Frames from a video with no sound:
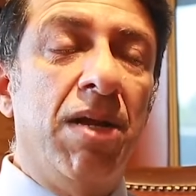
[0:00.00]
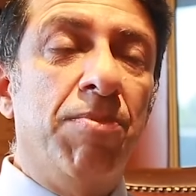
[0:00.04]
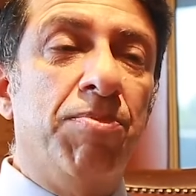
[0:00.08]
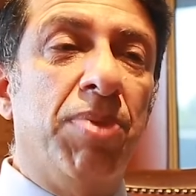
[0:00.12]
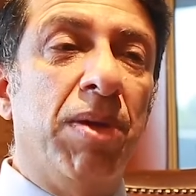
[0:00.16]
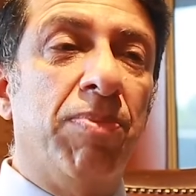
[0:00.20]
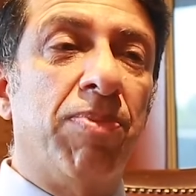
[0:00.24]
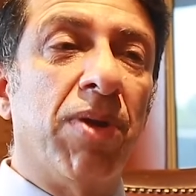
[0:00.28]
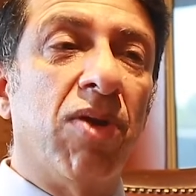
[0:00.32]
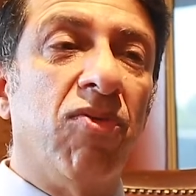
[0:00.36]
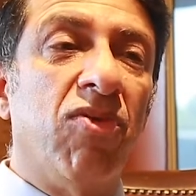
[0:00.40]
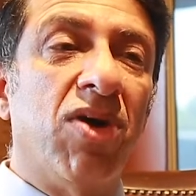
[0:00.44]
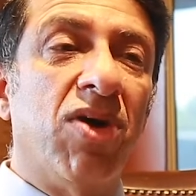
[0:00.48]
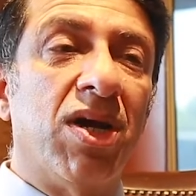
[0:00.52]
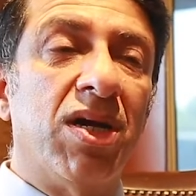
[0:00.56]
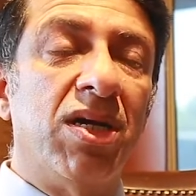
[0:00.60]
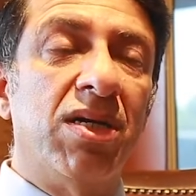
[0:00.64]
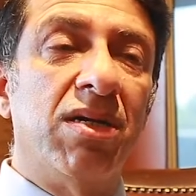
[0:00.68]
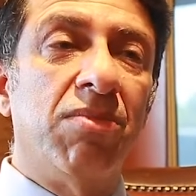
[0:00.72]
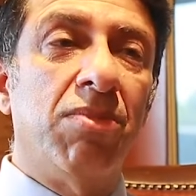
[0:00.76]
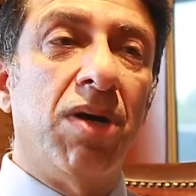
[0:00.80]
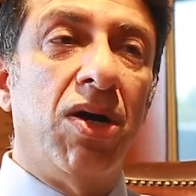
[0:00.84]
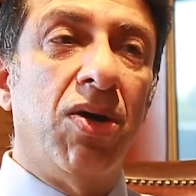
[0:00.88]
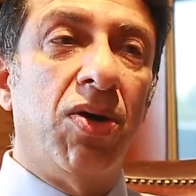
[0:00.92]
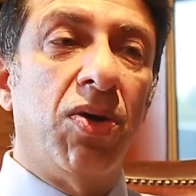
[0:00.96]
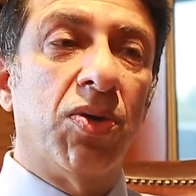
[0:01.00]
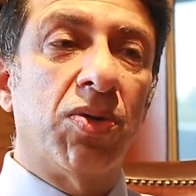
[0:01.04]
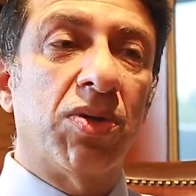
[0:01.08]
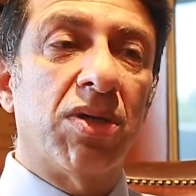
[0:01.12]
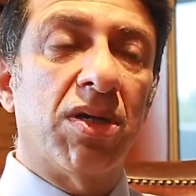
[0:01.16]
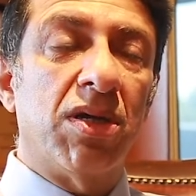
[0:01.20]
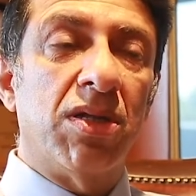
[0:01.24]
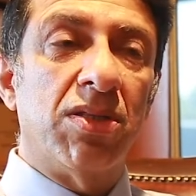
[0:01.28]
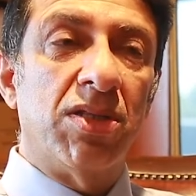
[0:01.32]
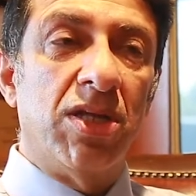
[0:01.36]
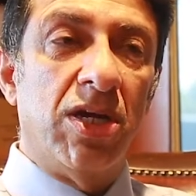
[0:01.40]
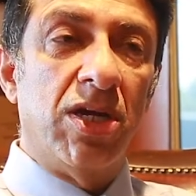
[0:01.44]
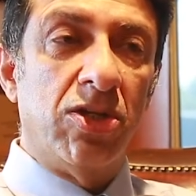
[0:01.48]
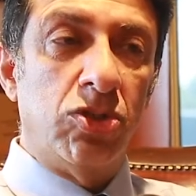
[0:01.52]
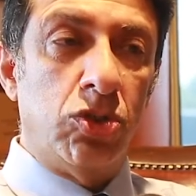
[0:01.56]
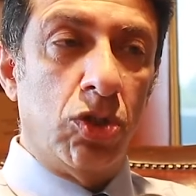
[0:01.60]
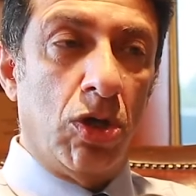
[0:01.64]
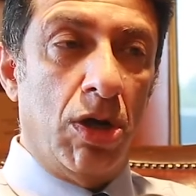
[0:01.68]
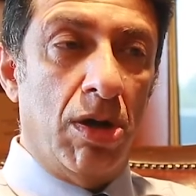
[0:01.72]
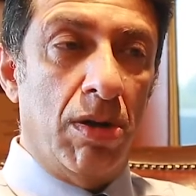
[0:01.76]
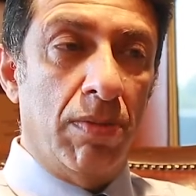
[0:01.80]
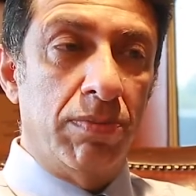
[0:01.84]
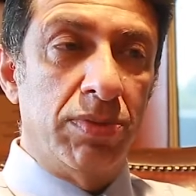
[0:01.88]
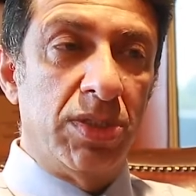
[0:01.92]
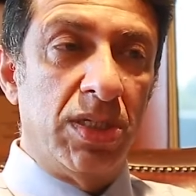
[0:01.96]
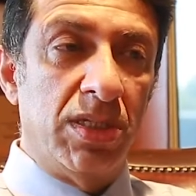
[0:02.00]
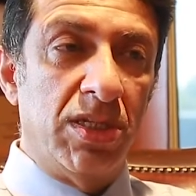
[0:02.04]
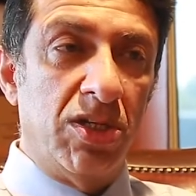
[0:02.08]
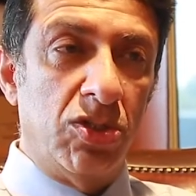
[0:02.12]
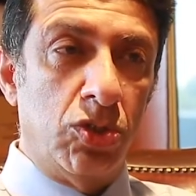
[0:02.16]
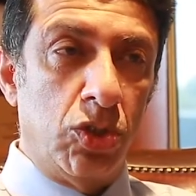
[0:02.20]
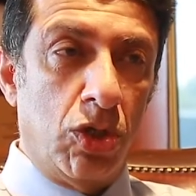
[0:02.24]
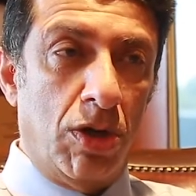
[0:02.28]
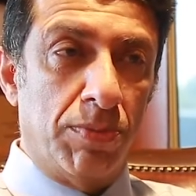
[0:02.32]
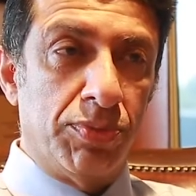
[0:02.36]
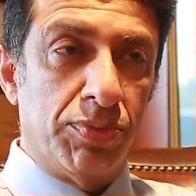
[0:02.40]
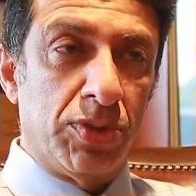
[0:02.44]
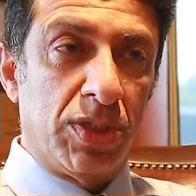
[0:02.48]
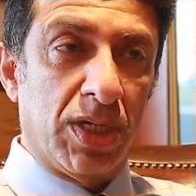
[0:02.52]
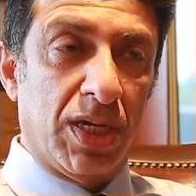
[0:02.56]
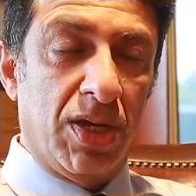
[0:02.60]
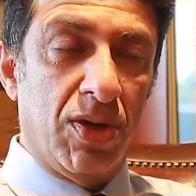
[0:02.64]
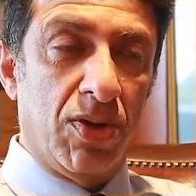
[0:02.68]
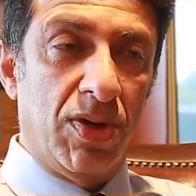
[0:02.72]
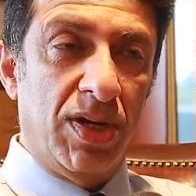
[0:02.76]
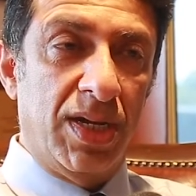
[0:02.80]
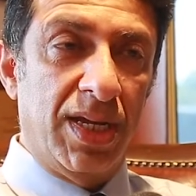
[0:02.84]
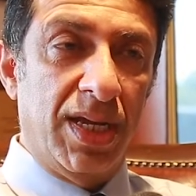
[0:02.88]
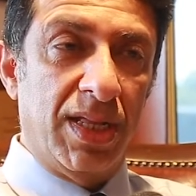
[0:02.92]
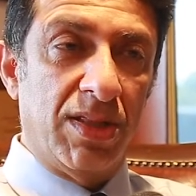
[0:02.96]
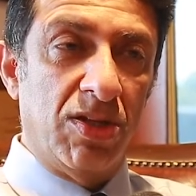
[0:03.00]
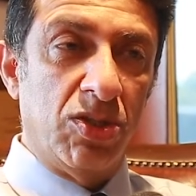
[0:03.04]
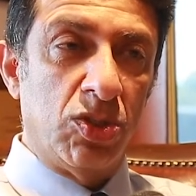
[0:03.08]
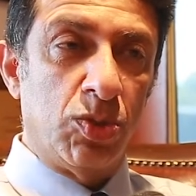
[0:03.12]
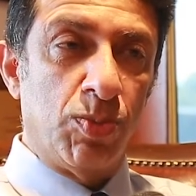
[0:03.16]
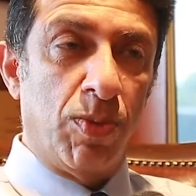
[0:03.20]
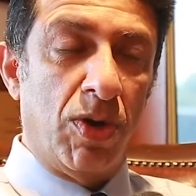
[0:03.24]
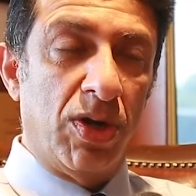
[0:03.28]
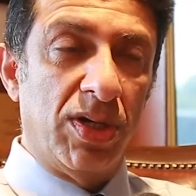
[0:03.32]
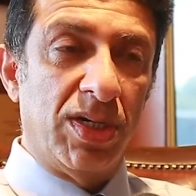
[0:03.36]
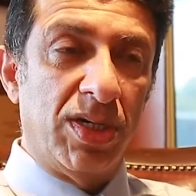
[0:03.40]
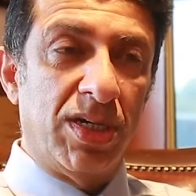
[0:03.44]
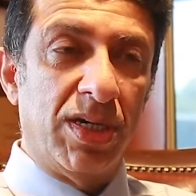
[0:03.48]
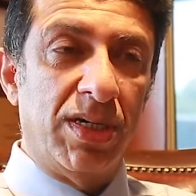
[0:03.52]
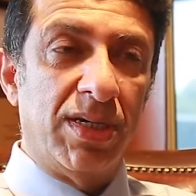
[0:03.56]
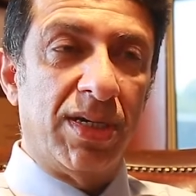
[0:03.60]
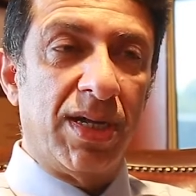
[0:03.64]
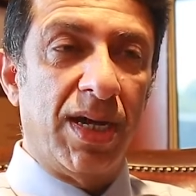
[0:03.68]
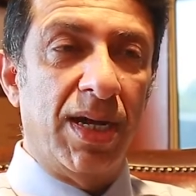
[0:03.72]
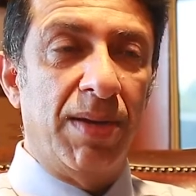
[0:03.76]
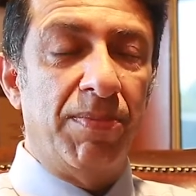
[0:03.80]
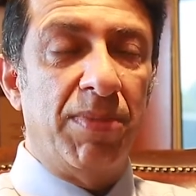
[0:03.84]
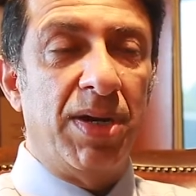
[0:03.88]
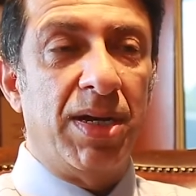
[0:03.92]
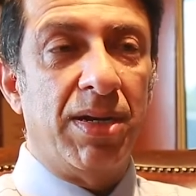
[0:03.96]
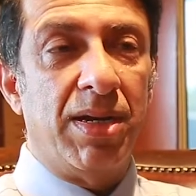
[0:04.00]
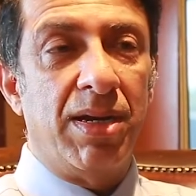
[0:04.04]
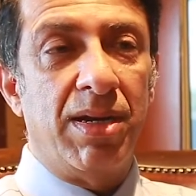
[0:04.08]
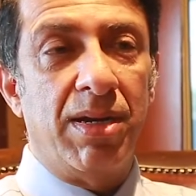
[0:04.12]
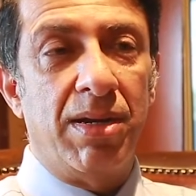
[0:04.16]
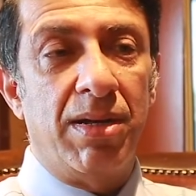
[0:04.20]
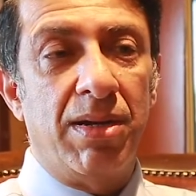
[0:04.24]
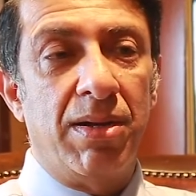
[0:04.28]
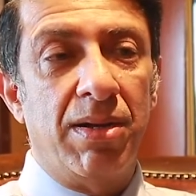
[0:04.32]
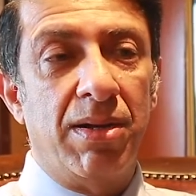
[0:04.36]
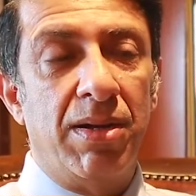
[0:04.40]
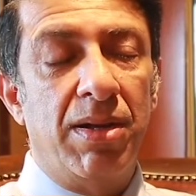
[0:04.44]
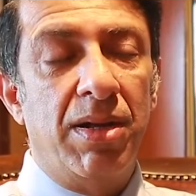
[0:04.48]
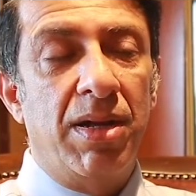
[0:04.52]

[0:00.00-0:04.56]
People are worried about their jobs and their job security at this point in time, and